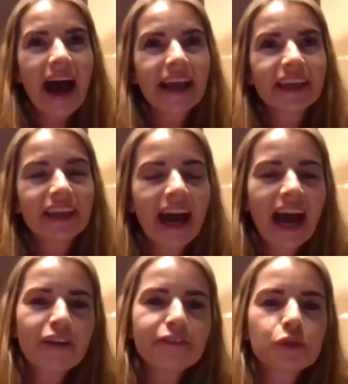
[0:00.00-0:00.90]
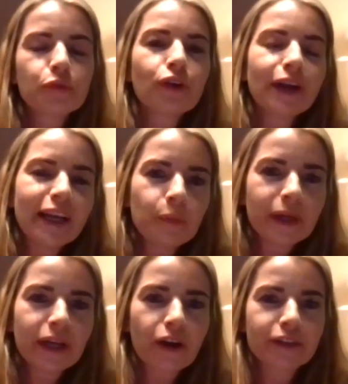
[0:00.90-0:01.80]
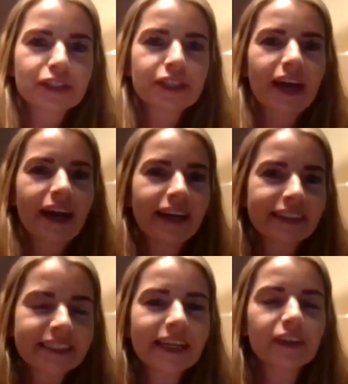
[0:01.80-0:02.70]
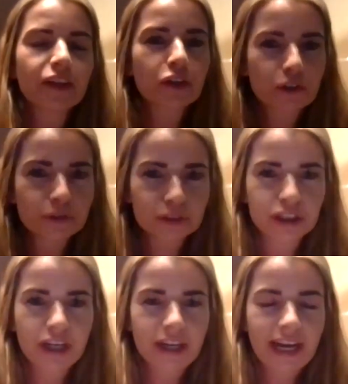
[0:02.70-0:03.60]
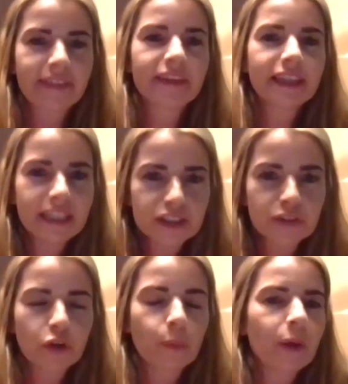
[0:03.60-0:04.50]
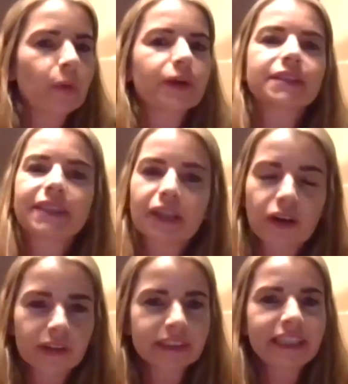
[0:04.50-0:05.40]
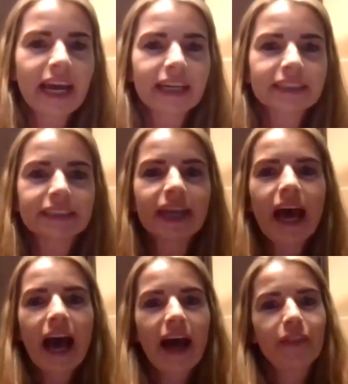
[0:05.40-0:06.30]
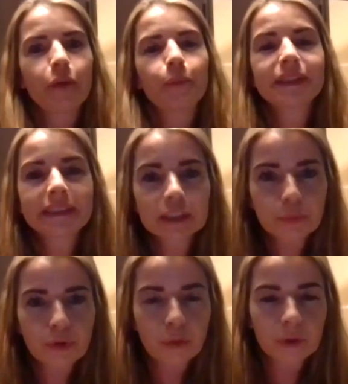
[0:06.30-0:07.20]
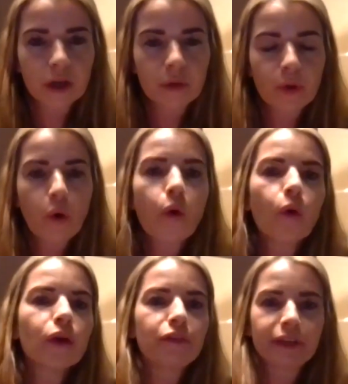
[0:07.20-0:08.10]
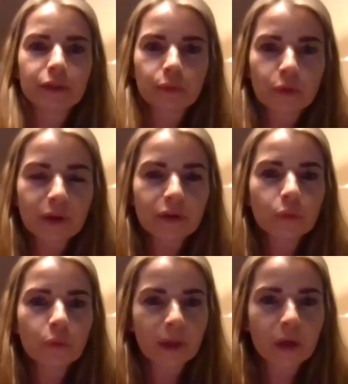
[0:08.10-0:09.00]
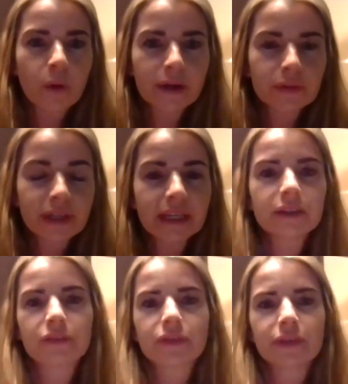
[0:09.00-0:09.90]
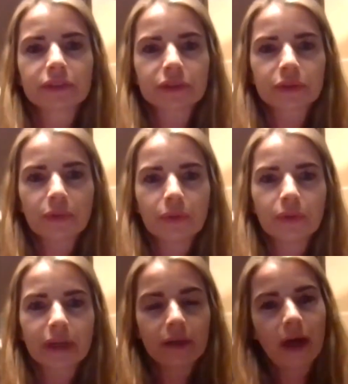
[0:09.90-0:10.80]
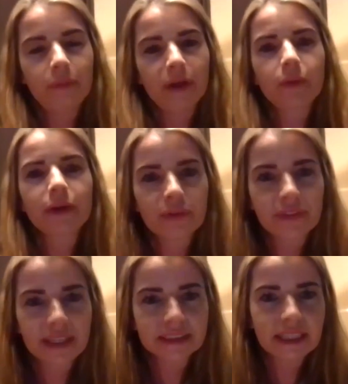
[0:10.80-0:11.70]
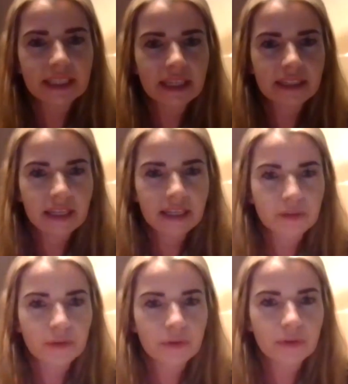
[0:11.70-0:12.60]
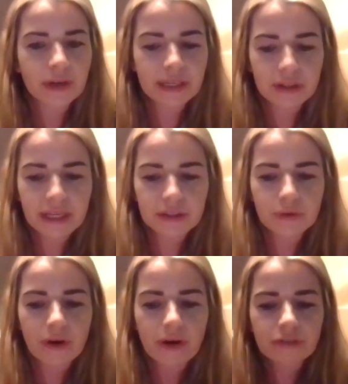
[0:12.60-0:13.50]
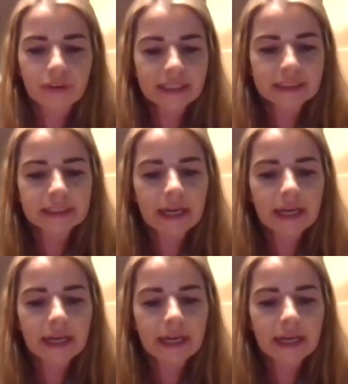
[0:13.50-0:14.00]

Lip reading: you have to really be close to understand the culture and the needs of your people, because the context, the business problem, all of it will be quite unique, and you've got to talk and be quite authentic in your offerings.